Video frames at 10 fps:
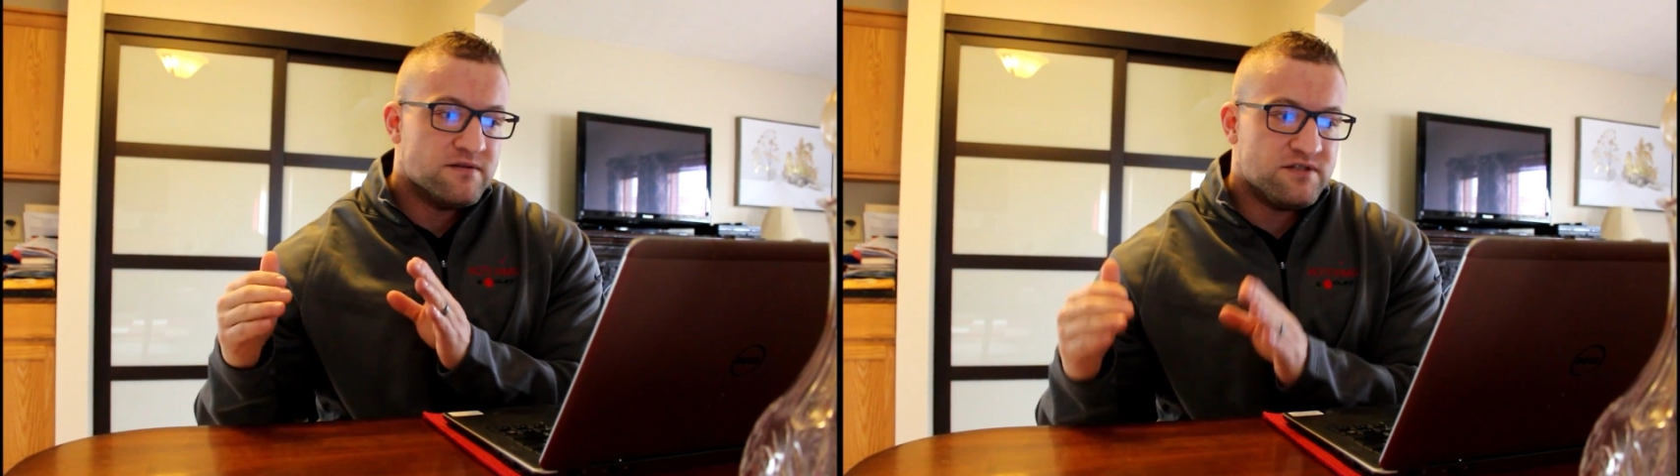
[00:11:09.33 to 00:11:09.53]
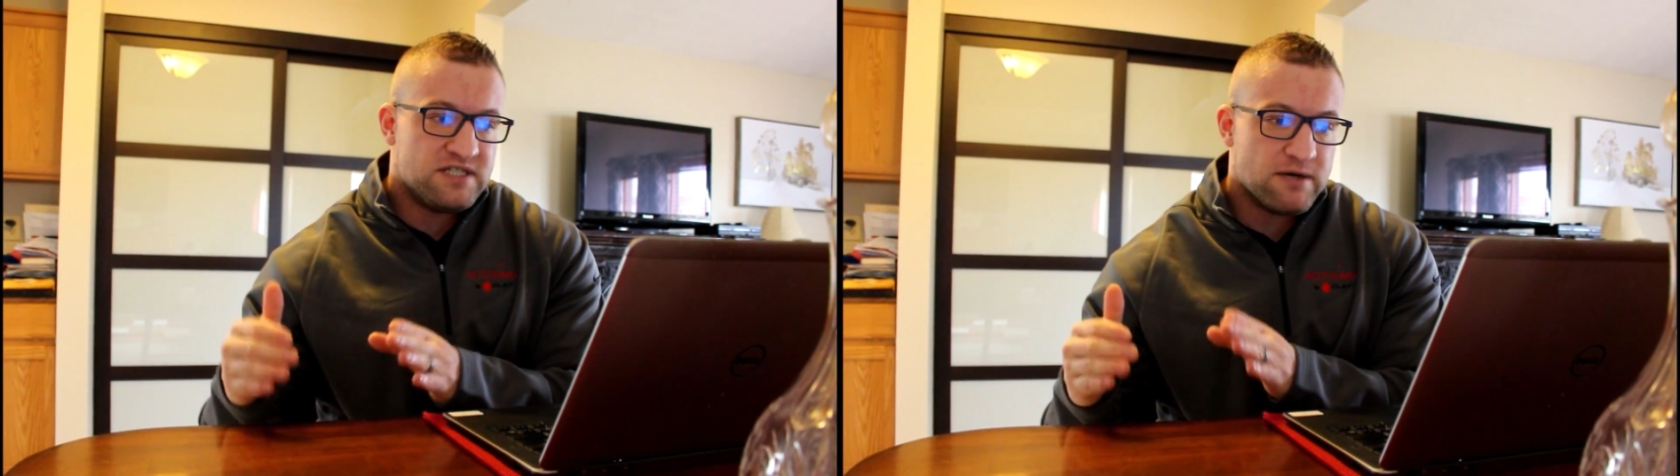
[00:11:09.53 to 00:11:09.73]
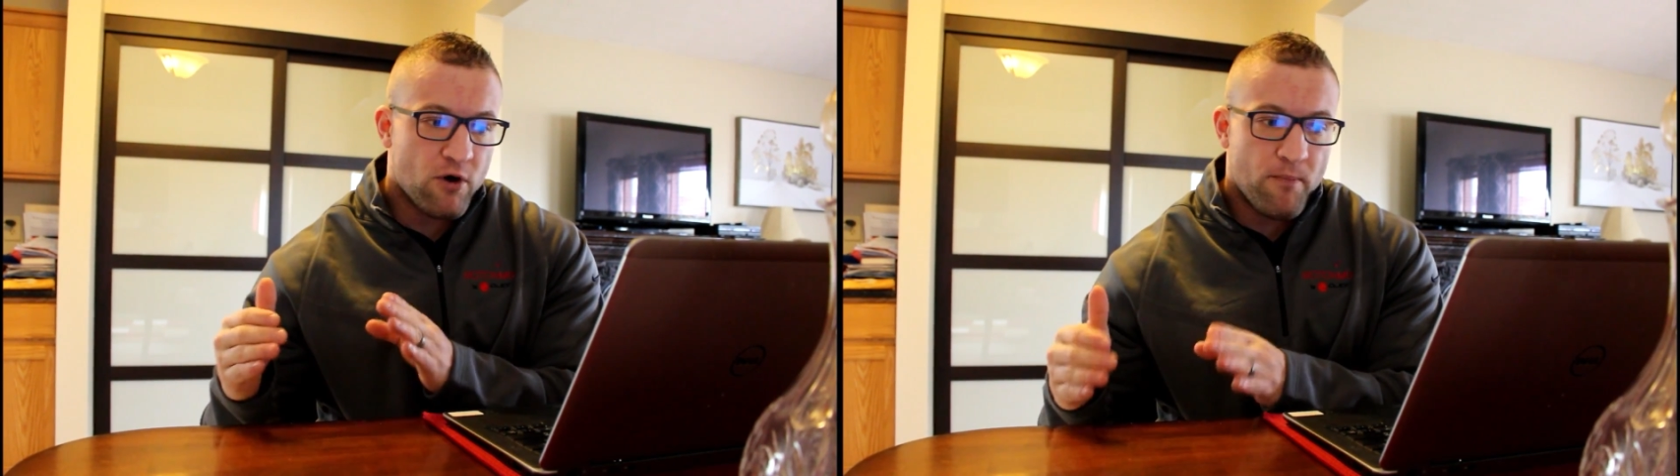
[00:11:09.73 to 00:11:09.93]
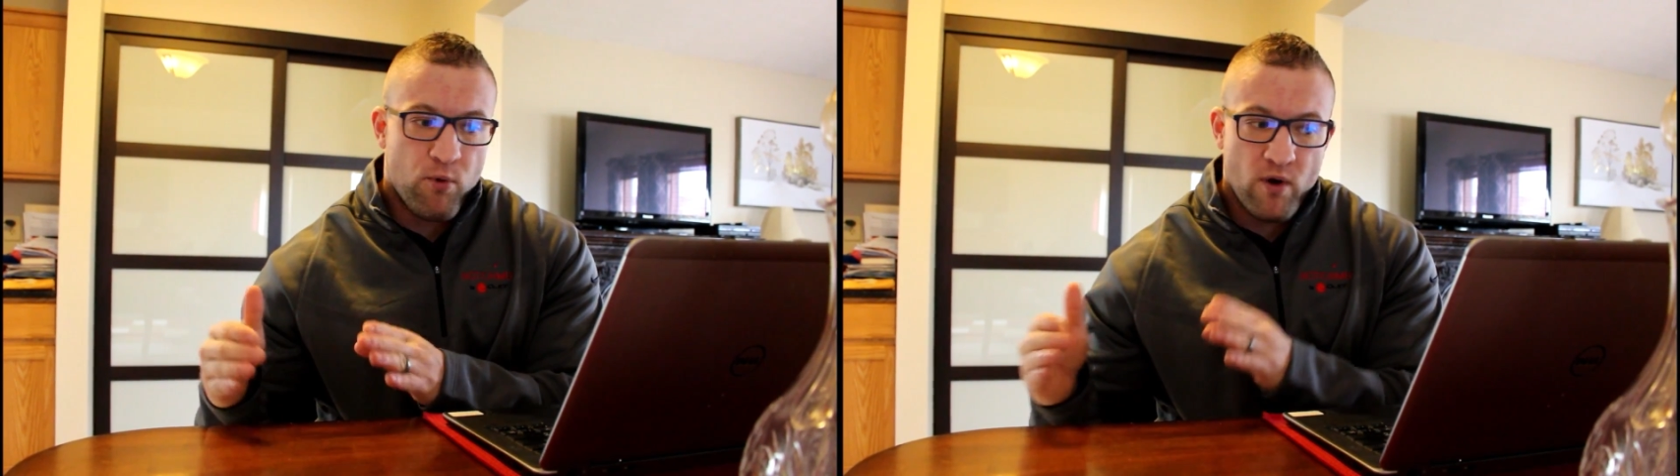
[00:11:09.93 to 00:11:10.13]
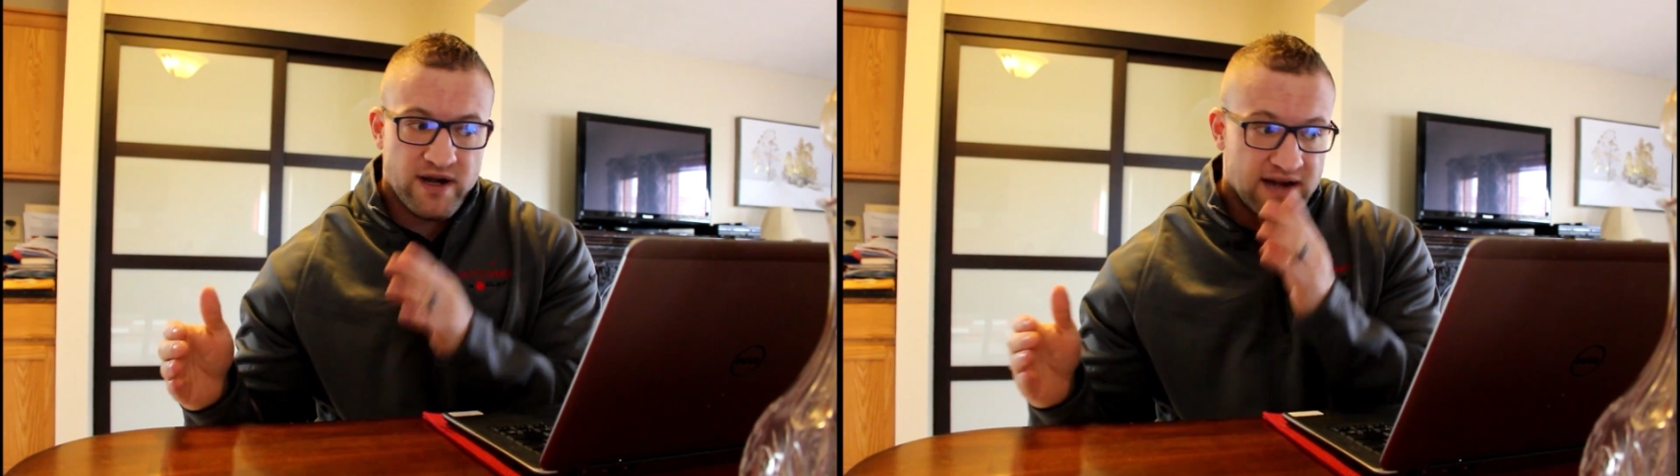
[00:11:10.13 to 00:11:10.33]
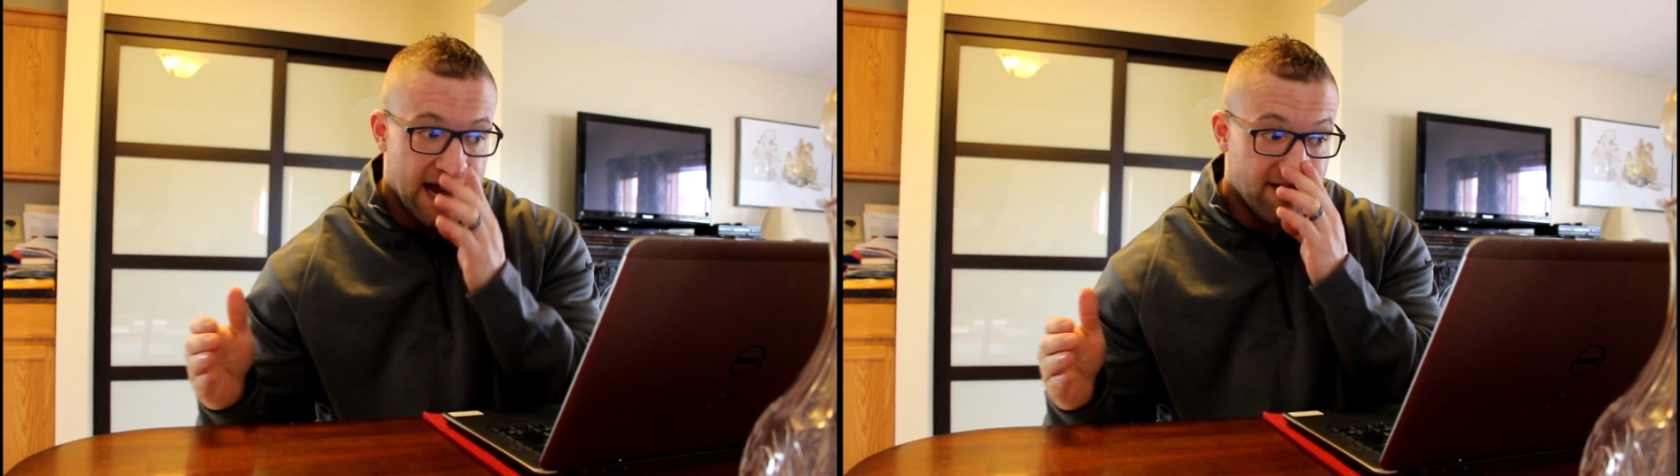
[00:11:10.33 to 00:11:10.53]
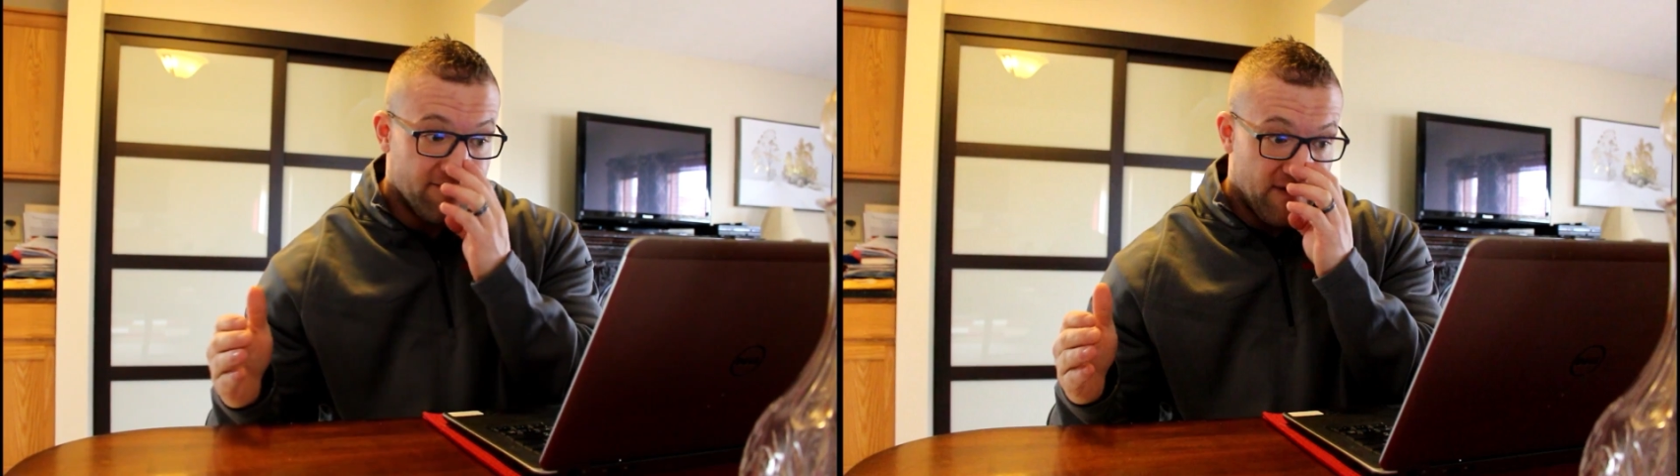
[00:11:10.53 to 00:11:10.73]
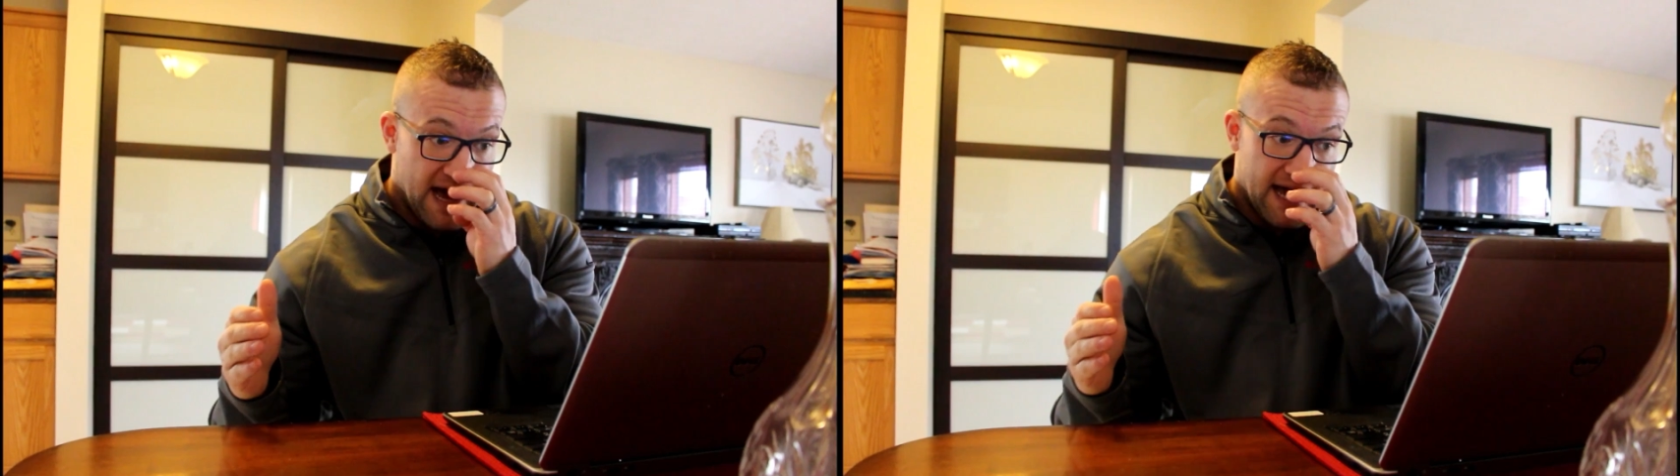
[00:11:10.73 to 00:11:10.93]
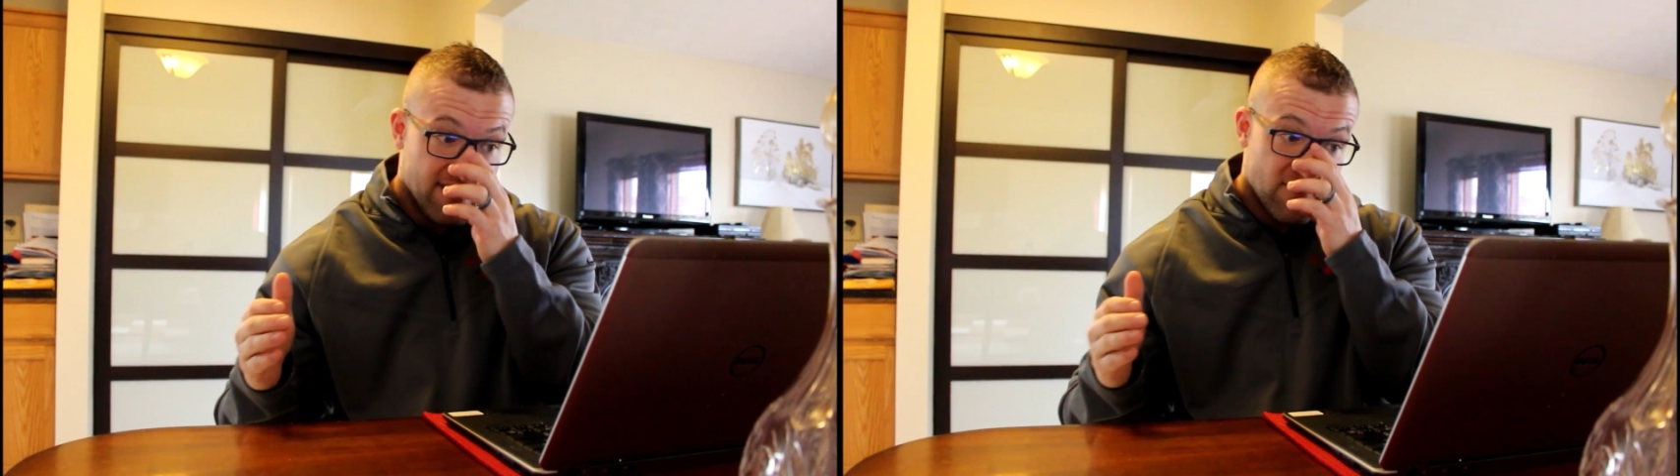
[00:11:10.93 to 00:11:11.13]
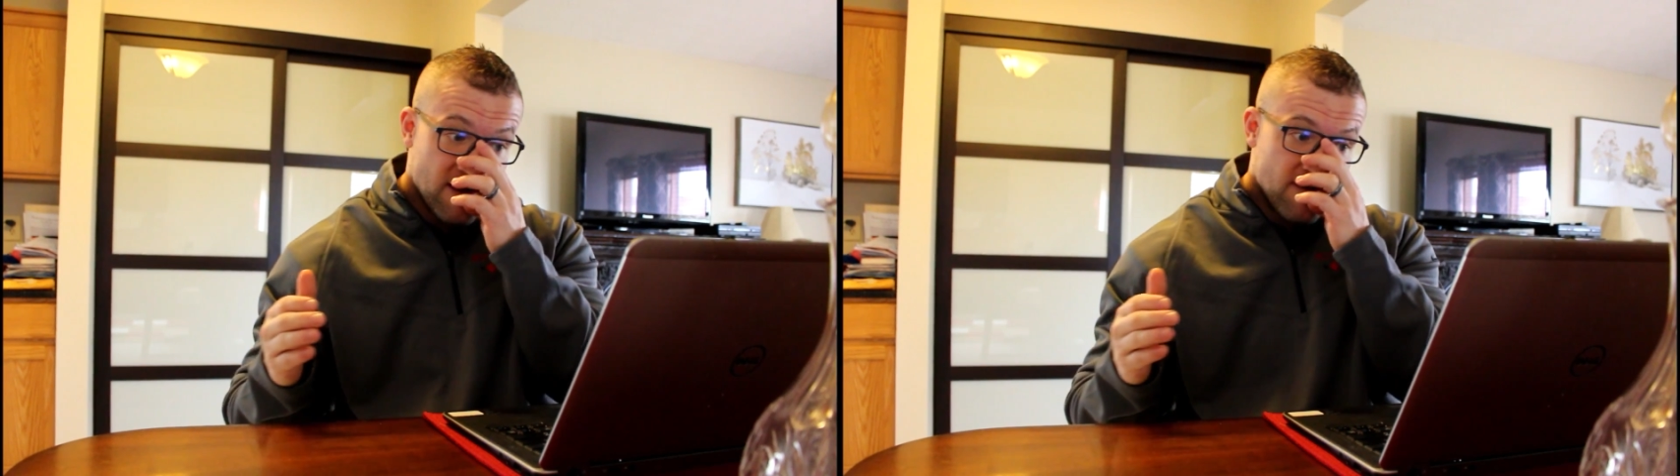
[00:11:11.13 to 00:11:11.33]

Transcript: 0.95.